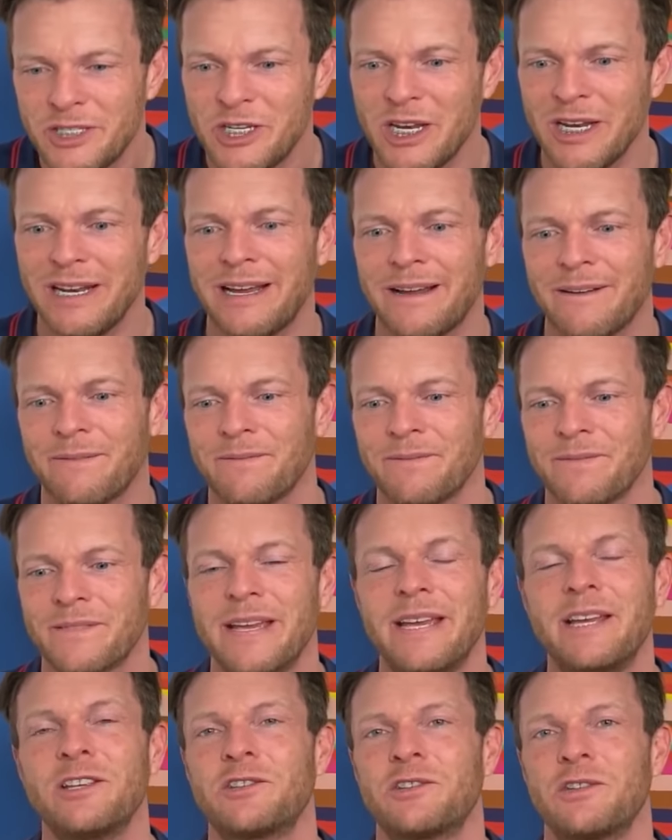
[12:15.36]
Jilla
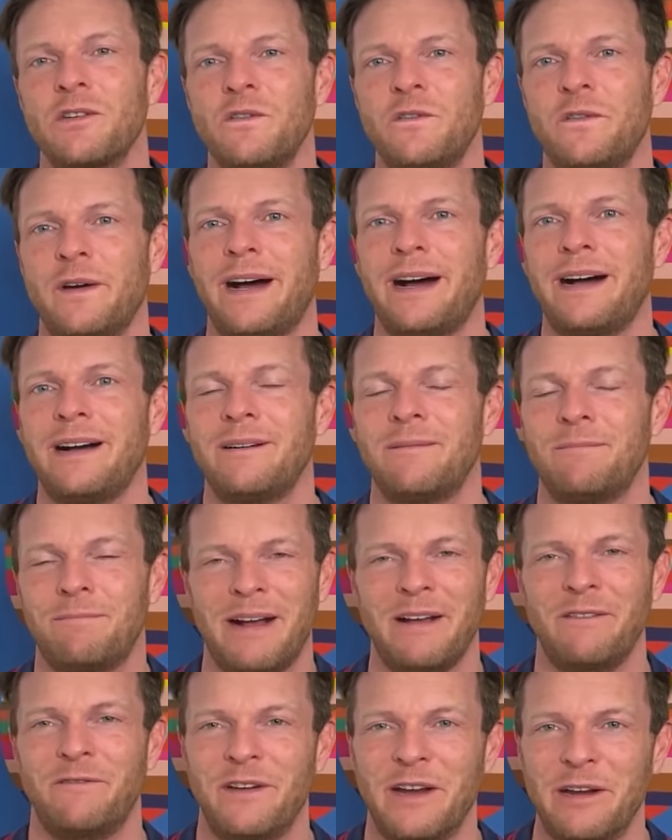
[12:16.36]
is so far
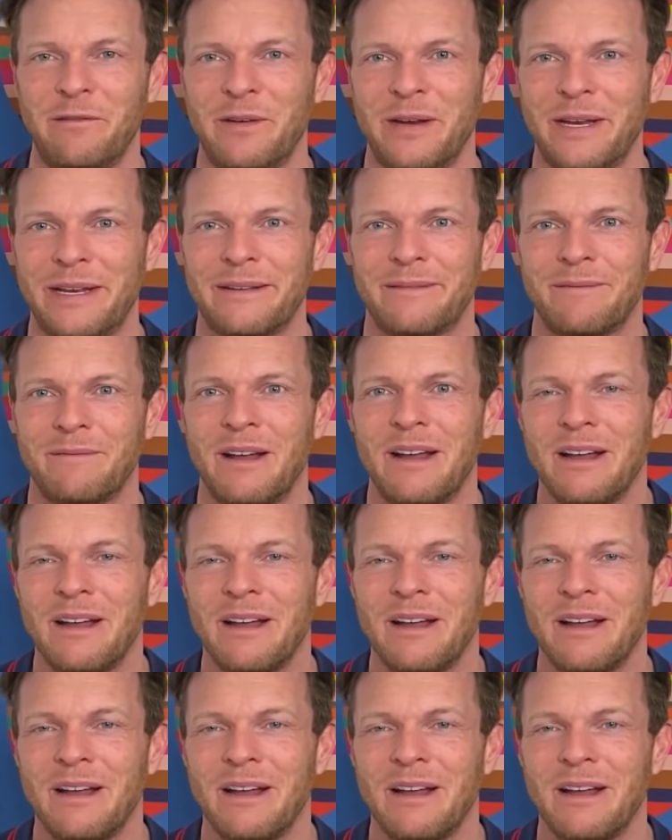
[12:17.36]
my favorite.